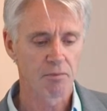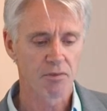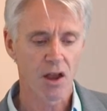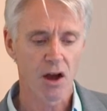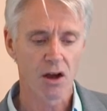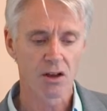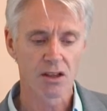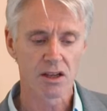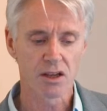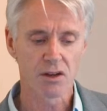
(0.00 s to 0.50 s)

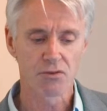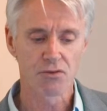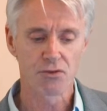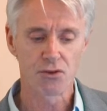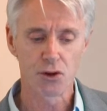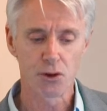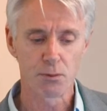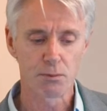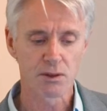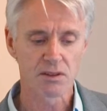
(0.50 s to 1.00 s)
Only a
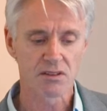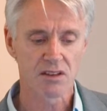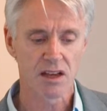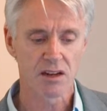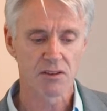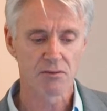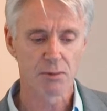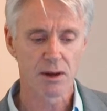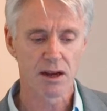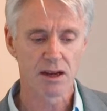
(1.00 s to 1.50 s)
few percent
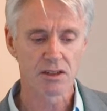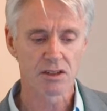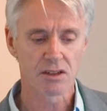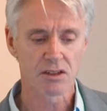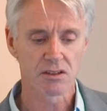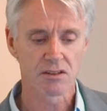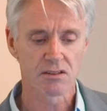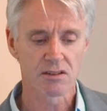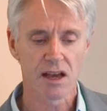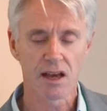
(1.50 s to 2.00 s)
of
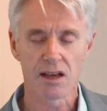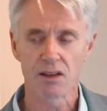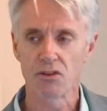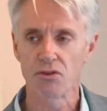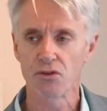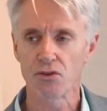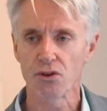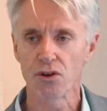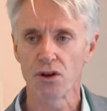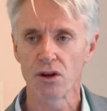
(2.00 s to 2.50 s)
patients had
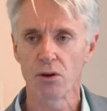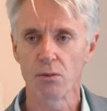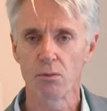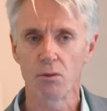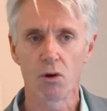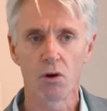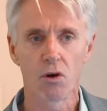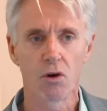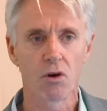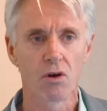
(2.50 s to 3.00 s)
3 or
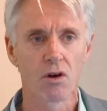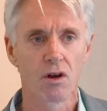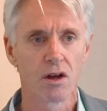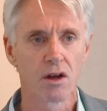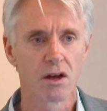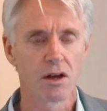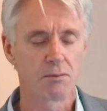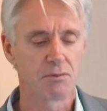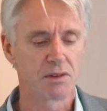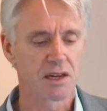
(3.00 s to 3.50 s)
more
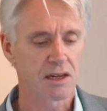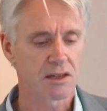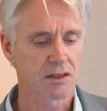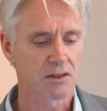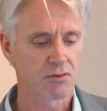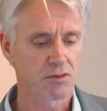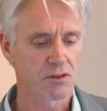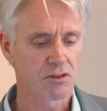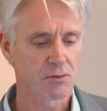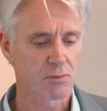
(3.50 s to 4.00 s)

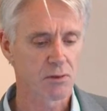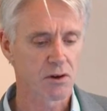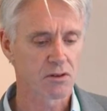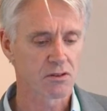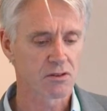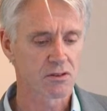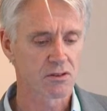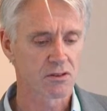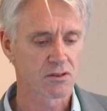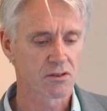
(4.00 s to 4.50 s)
objective
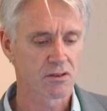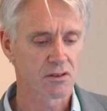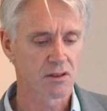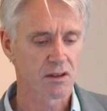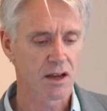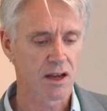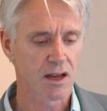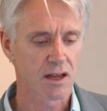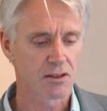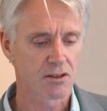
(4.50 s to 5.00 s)
responses
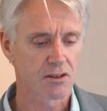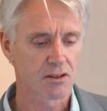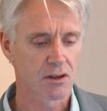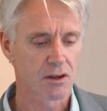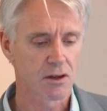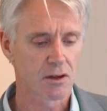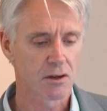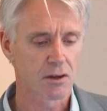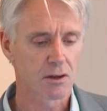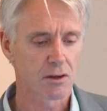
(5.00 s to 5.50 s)

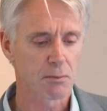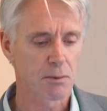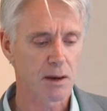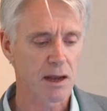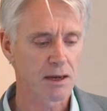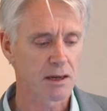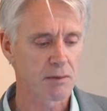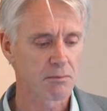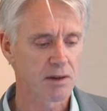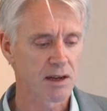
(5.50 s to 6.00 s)
to
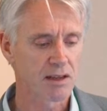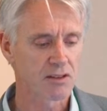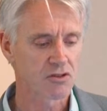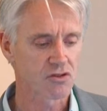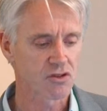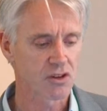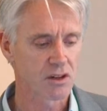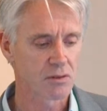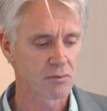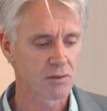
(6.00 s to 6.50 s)

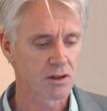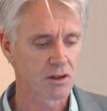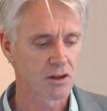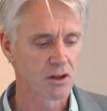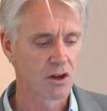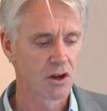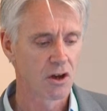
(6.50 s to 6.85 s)
platinum-based treatment.